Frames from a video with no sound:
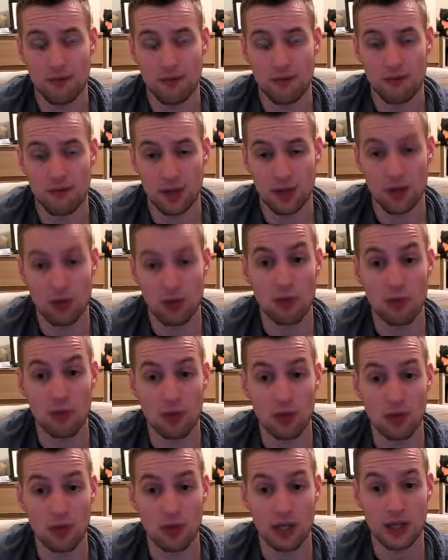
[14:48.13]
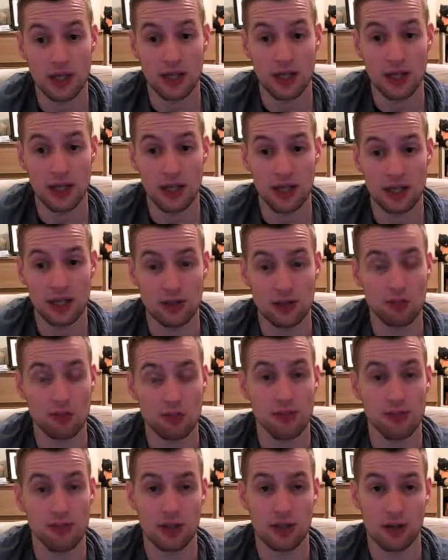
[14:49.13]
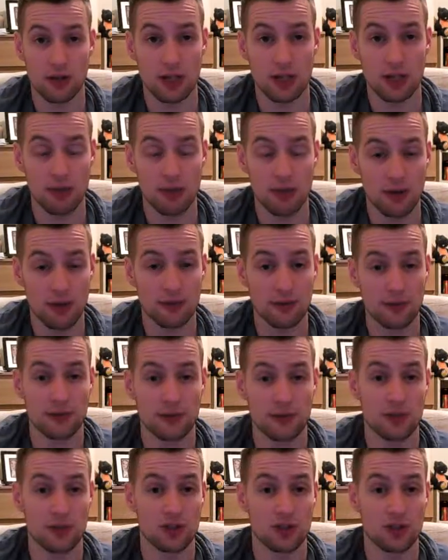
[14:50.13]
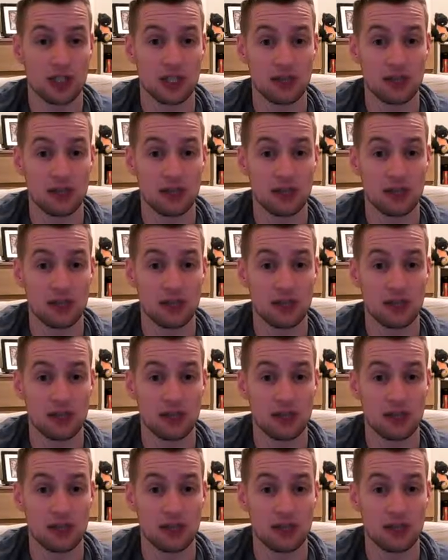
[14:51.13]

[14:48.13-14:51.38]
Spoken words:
you will get a super rare goalkeeper after 300 games.